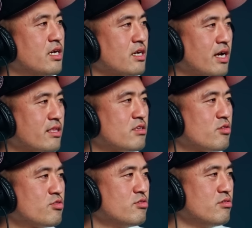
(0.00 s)
Yeah, I think
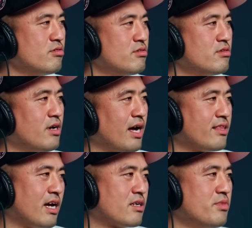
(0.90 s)
so too. I
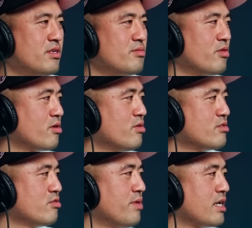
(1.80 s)
think what? I can beat him one on
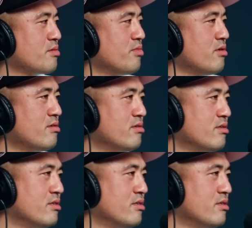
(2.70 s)
one too basketball.